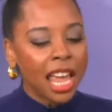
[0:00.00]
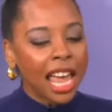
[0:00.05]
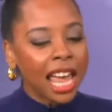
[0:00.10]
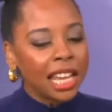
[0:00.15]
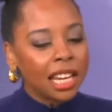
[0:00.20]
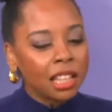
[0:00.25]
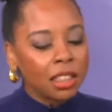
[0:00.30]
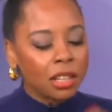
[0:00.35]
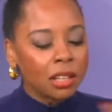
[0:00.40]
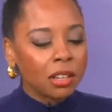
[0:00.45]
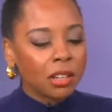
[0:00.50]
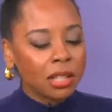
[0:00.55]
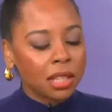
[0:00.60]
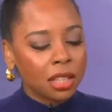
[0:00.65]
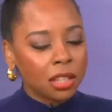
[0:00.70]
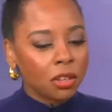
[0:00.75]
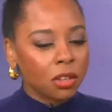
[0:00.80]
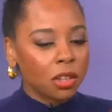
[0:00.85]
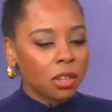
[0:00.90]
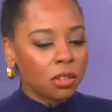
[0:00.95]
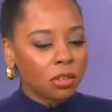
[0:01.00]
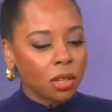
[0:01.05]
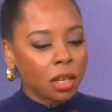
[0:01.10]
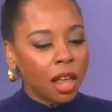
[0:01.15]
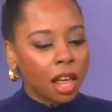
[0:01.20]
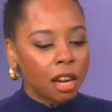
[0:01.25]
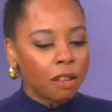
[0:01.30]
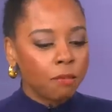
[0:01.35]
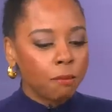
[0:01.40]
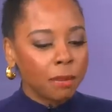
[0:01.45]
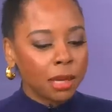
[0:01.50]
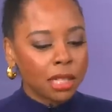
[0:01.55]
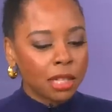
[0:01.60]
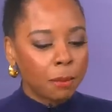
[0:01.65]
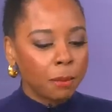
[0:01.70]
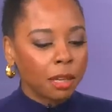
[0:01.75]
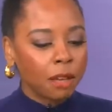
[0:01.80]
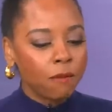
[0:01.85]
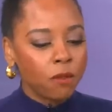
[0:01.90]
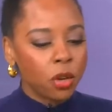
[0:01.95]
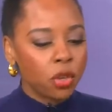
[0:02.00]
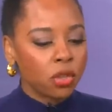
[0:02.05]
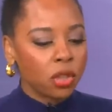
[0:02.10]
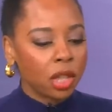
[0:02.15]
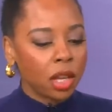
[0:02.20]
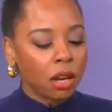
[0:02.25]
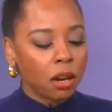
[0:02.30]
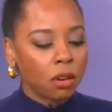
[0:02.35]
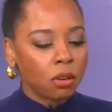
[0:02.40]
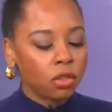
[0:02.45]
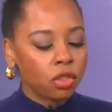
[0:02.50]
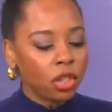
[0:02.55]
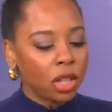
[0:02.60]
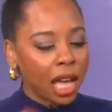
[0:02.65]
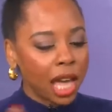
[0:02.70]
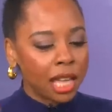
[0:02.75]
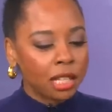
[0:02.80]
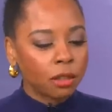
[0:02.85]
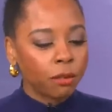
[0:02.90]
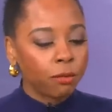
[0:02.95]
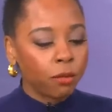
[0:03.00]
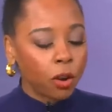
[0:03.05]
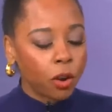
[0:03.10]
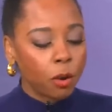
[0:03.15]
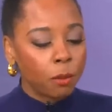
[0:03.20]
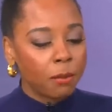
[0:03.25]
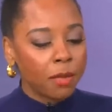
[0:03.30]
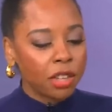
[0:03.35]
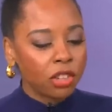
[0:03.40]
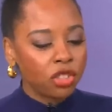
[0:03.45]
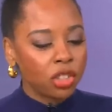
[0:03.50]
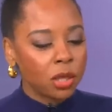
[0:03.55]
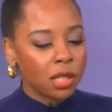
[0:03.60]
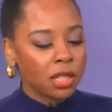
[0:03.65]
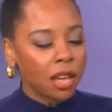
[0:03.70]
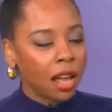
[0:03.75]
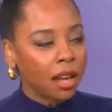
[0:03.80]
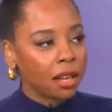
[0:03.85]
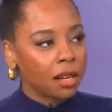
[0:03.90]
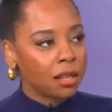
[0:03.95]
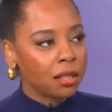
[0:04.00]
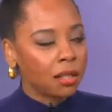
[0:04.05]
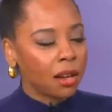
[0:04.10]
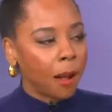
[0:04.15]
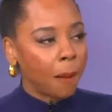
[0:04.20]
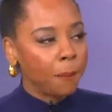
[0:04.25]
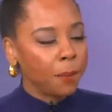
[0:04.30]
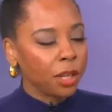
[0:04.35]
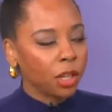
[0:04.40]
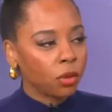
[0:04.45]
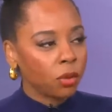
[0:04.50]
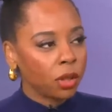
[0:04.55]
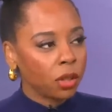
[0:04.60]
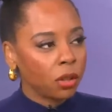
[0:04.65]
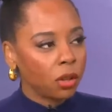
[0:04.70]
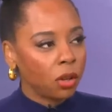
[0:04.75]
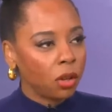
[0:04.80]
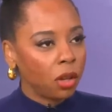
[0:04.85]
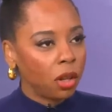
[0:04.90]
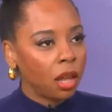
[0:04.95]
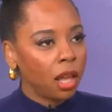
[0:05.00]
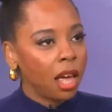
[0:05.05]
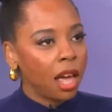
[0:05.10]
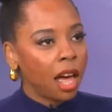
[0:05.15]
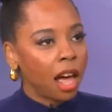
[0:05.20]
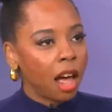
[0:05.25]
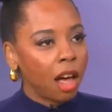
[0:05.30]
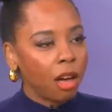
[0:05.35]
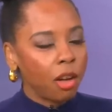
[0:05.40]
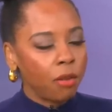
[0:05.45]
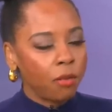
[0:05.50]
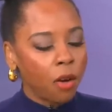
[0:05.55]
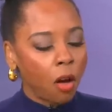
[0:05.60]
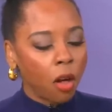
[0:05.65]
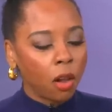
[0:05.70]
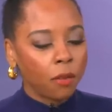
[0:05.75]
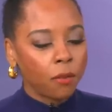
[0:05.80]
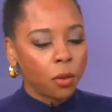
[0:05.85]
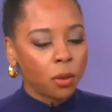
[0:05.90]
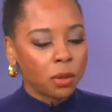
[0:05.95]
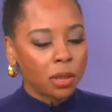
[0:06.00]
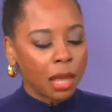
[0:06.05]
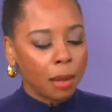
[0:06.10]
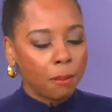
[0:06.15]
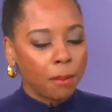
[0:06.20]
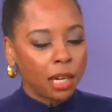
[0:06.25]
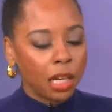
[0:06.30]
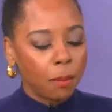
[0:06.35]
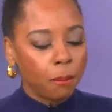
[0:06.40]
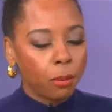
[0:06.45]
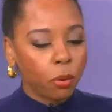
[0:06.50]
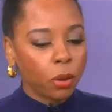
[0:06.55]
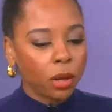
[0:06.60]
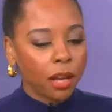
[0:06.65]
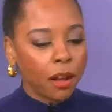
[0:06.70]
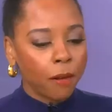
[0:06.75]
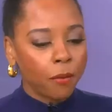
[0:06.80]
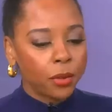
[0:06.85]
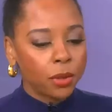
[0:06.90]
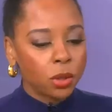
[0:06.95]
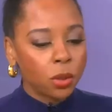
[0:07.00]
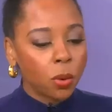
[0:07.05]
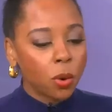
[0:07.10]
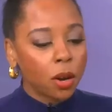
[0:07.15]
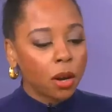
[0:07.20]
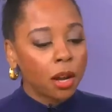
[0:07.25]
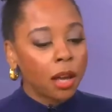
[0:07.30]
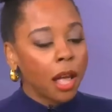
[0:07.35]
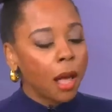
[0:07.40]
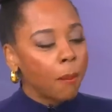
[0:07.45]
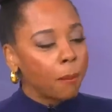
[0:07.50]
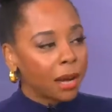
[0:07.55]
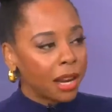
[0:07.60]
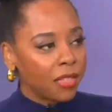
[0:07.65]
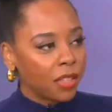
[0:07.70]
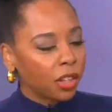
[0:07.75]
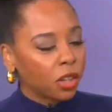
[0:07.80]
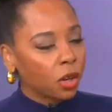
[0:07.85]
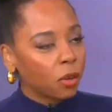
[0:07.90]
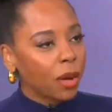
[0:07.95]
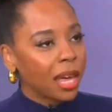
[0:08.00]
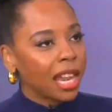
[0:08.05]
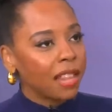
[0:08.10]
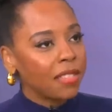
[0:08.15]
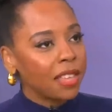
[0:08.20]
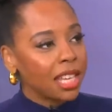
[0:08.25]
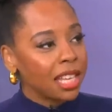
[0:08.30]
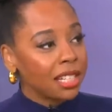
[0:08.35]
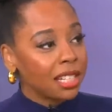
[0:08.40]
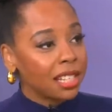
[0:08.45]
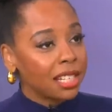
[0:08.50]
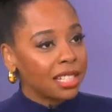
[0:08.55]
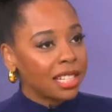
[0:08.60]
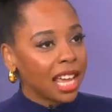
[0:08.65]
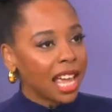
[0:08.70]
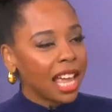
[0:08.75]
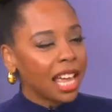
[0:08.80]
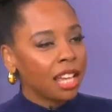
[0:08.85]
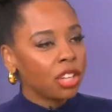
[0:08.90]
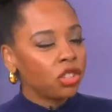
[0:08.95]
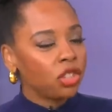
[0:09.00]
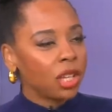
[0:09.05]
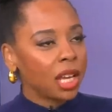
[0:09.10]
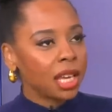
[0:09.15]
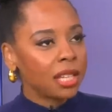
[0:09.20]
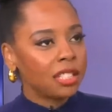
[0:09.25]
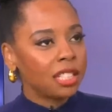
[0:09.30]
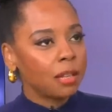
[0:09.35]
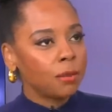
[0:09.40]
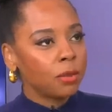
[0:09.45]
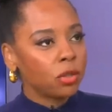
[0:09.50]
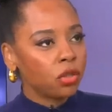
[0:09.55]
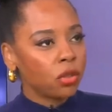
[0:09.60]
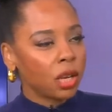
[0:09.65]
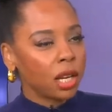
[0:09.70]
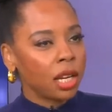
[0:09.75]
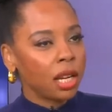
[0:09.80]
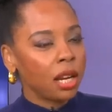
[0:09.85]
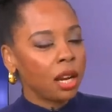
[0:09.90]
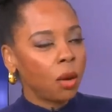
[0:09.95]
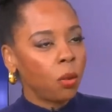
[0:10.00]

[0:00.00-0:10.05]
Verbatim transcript: And it, there, there, there's a lot of mix up and confusion there. She has affirmed that she's not going to stop being critical of all of those, that money pouring out the door. But I think you're right. At the end of the day, she has demonstrated a